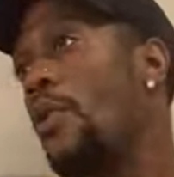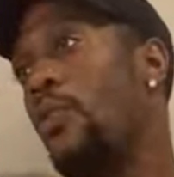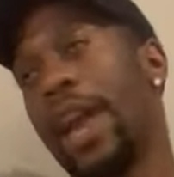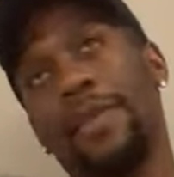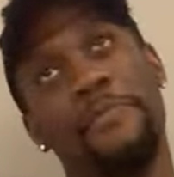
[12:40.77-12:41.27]

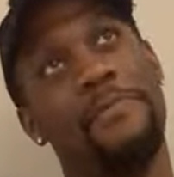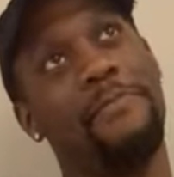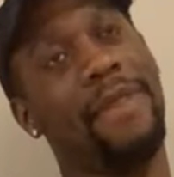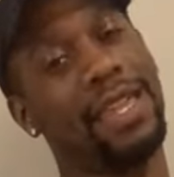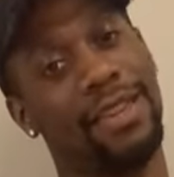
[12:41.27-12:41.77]
Wait a
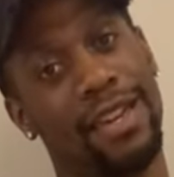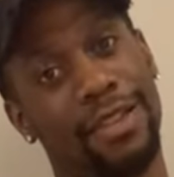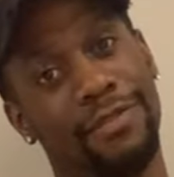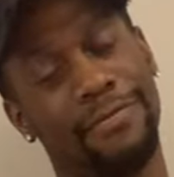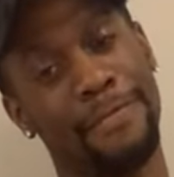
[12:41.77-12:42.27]
minute.
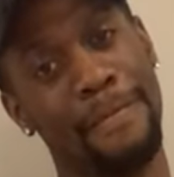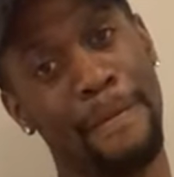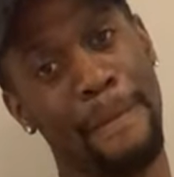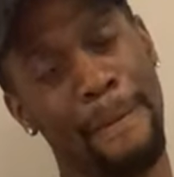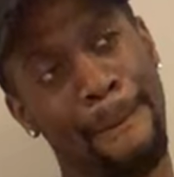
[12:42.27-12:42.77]

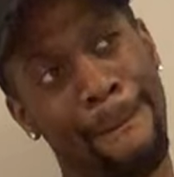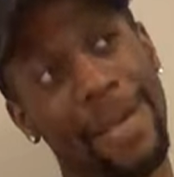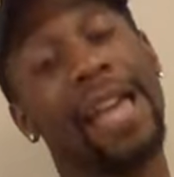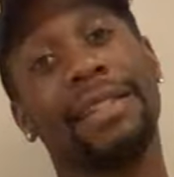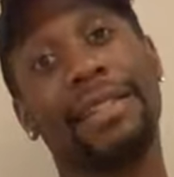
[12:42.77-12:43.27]

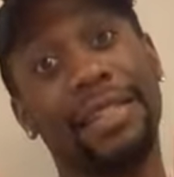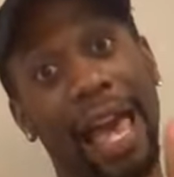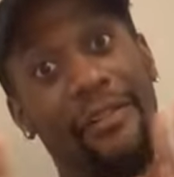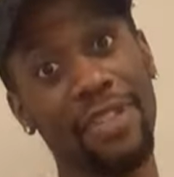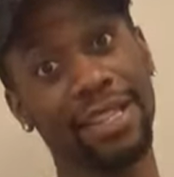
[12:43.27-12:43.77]

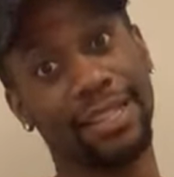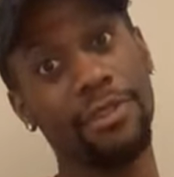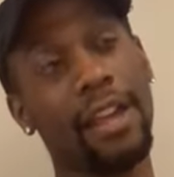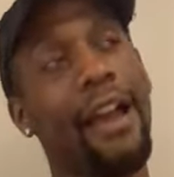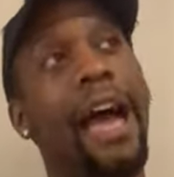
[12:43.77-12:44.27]
7th
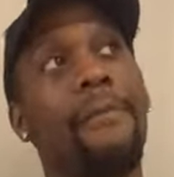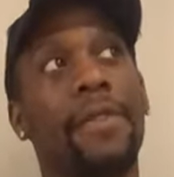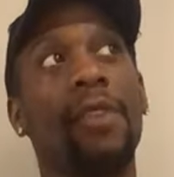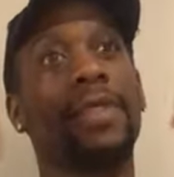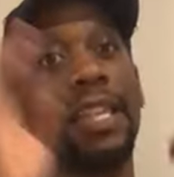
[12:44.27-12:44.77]
studio album.
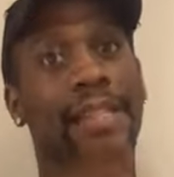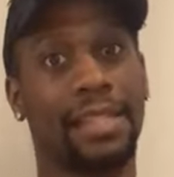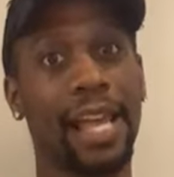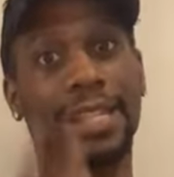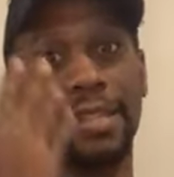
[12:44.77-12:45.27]
It was his
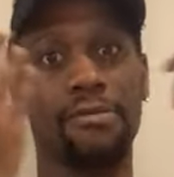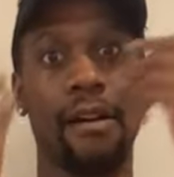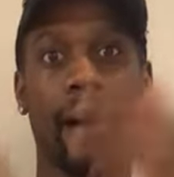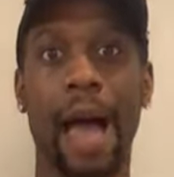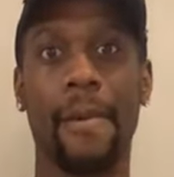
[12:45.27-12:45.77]
6th studio
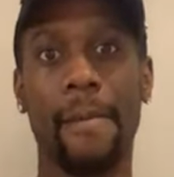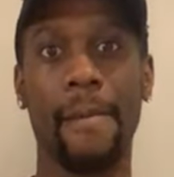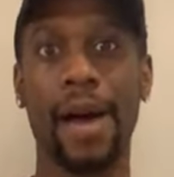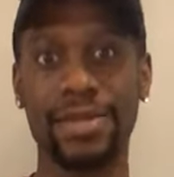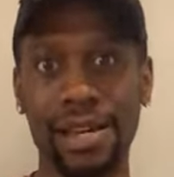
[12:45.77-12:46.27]
album a
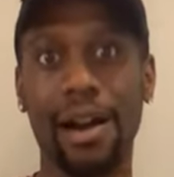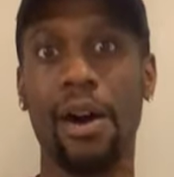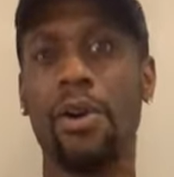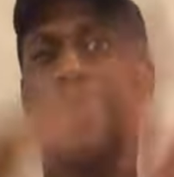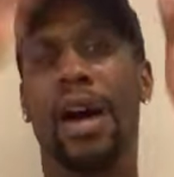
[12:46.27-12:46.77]
month
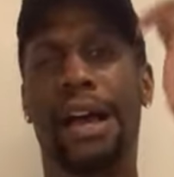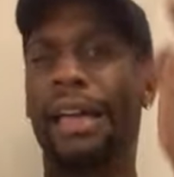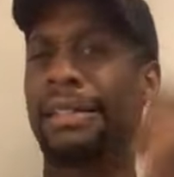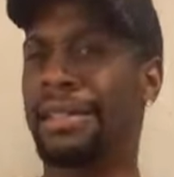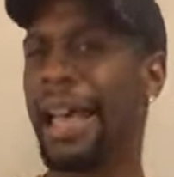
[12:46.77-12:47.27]
ago.
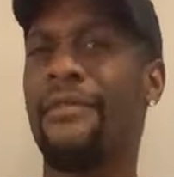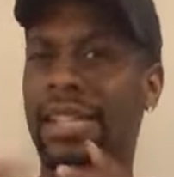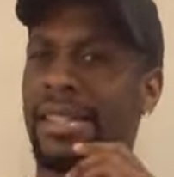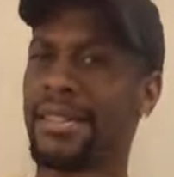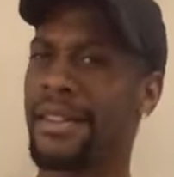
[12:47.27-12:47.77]
His 7th
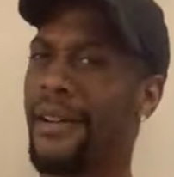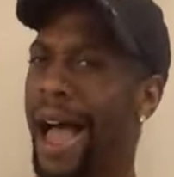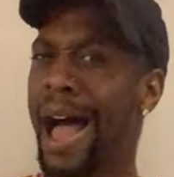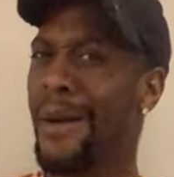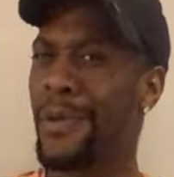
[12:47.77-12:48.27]
studio
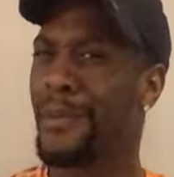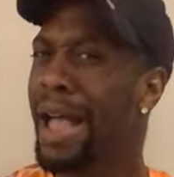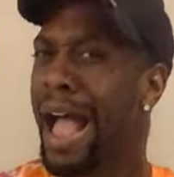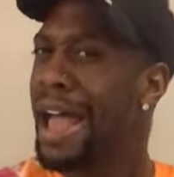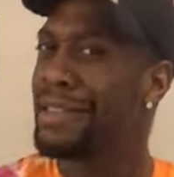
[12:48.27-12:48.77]
album.
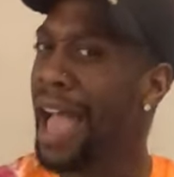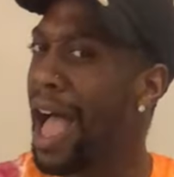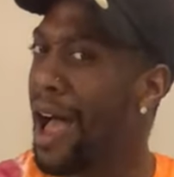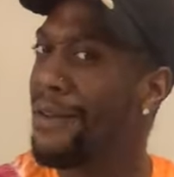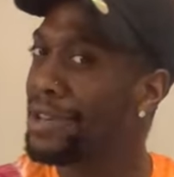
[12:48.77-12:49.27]

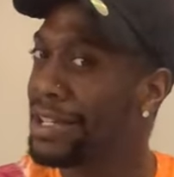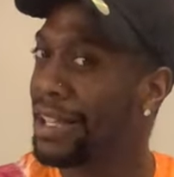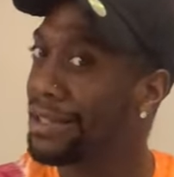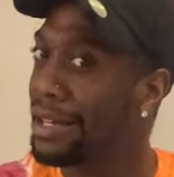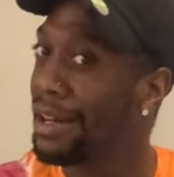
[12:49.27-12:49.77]
Now,
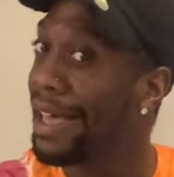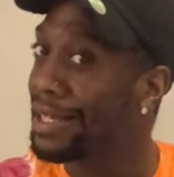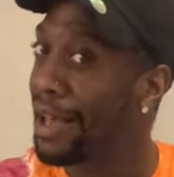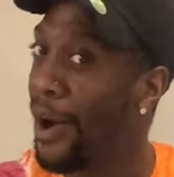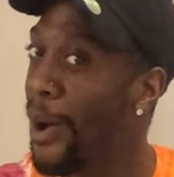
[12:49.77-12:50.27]
does the
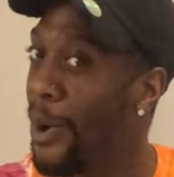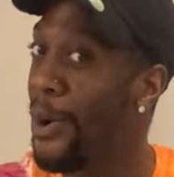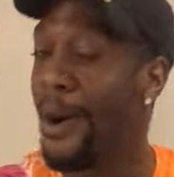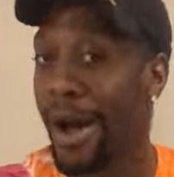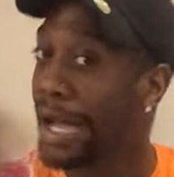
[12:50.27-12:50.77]
list go
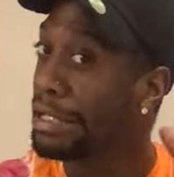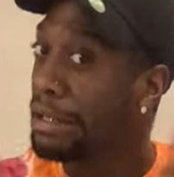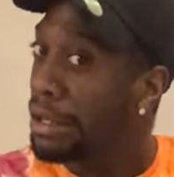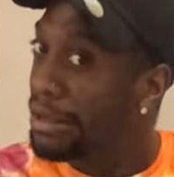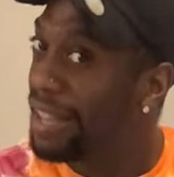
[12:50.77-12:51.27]
on?
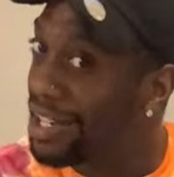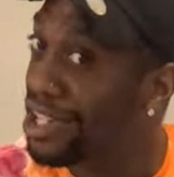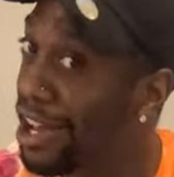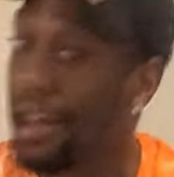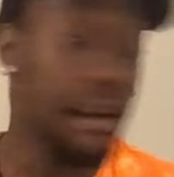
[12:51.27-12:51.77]
This
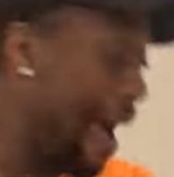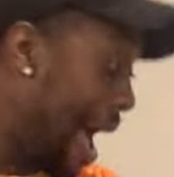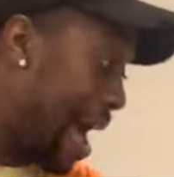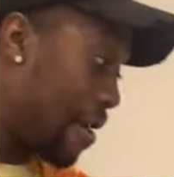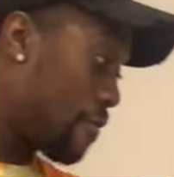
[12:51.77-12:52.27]
year,
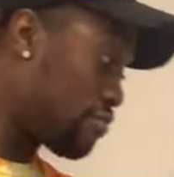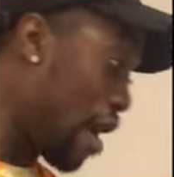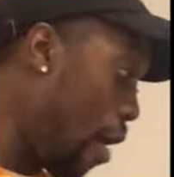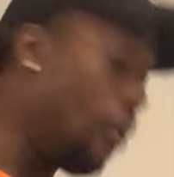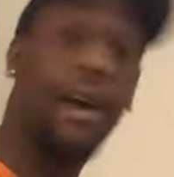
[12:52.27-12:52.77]
I don't
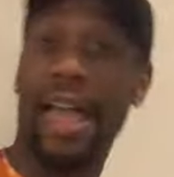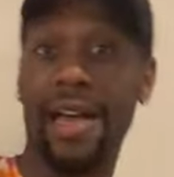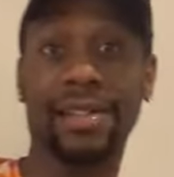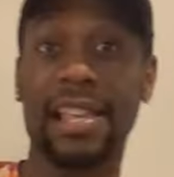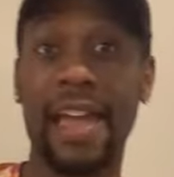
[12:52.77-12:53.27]
know what
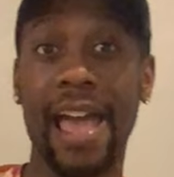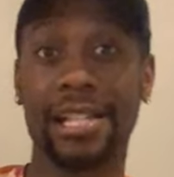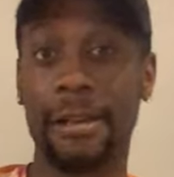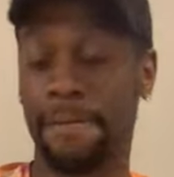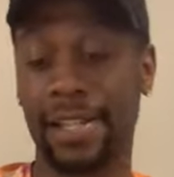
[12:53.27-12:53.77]
else he
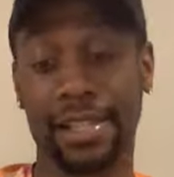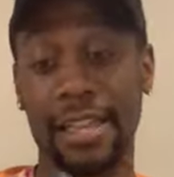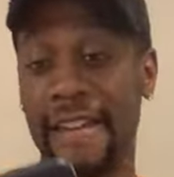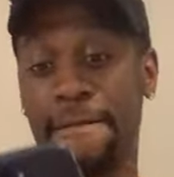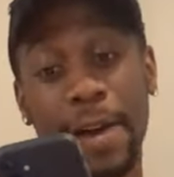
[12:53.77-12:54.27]
has up his
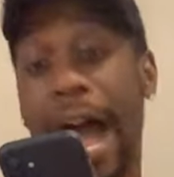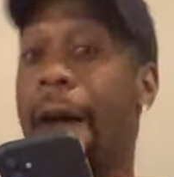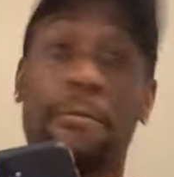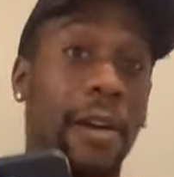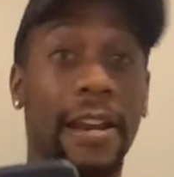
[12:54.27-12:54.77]
sleeve, but
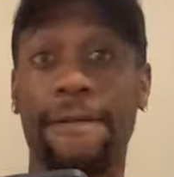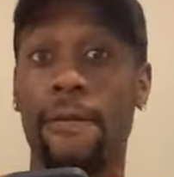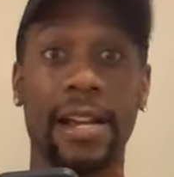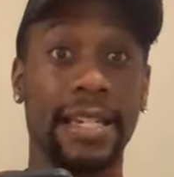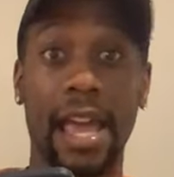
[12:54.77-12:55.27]
I'm ready
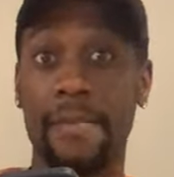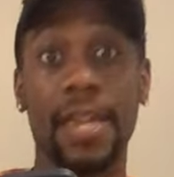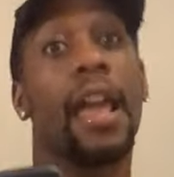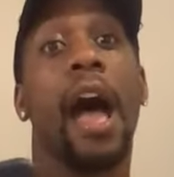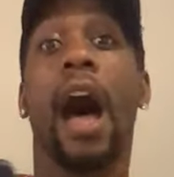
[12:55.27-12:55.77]
for it, damn
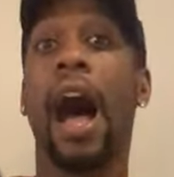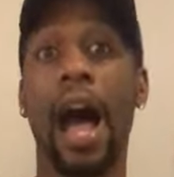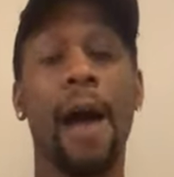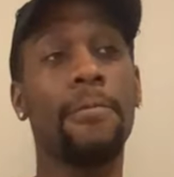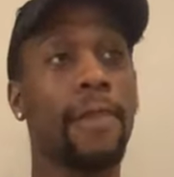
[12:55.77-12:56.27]
it.
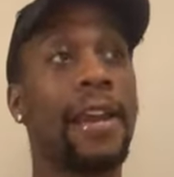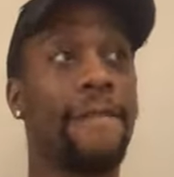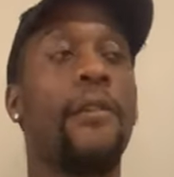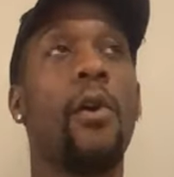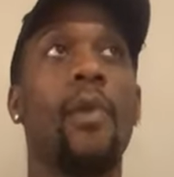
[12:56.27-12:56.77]
I'm ready
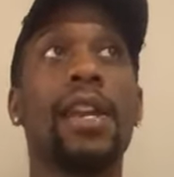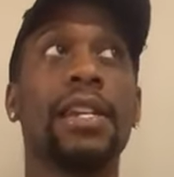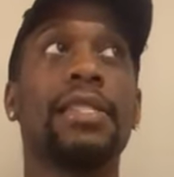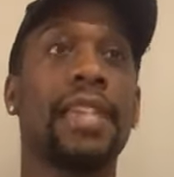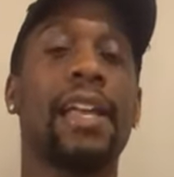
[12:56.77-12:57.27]
for it. One of
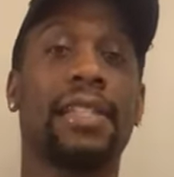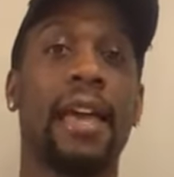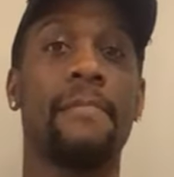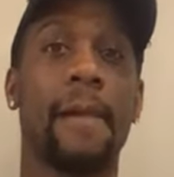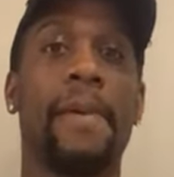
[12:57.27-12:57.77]
the things
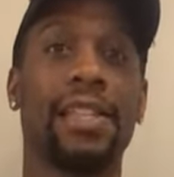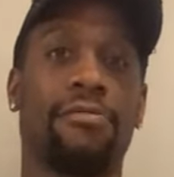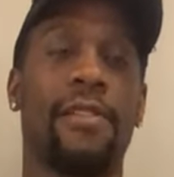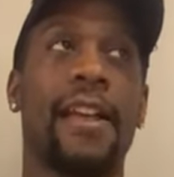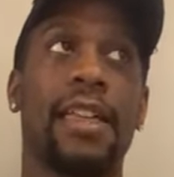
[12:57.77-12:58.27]
that my best
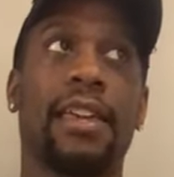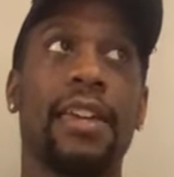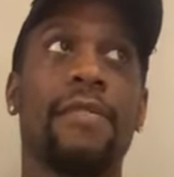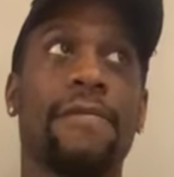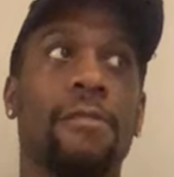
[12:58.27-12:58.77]
friend,
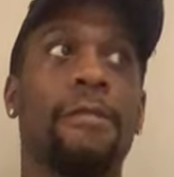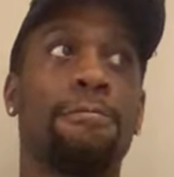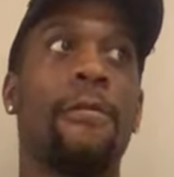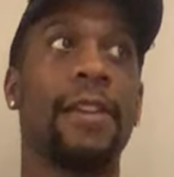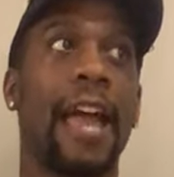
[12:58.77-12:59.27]
Kenneth Tooks,
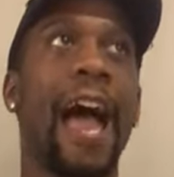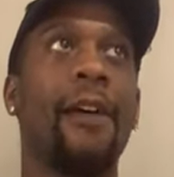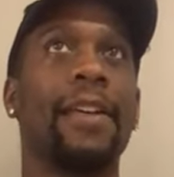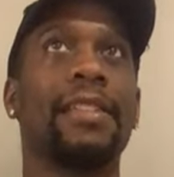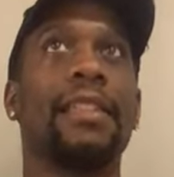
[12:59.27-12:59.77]
pointed
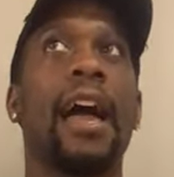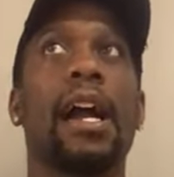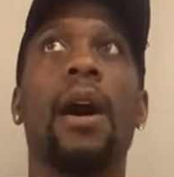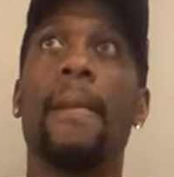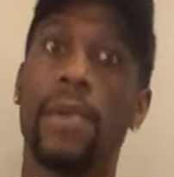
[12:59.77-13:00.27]
out is
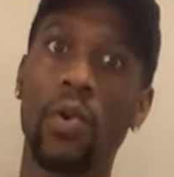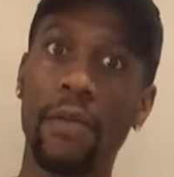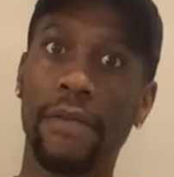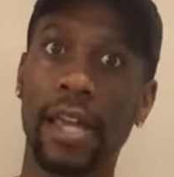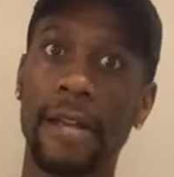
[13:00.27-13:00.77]
like a
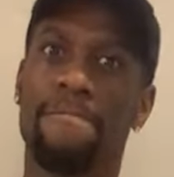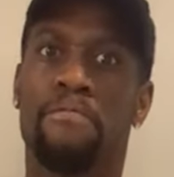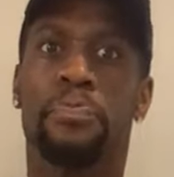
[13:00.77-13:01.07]
movie.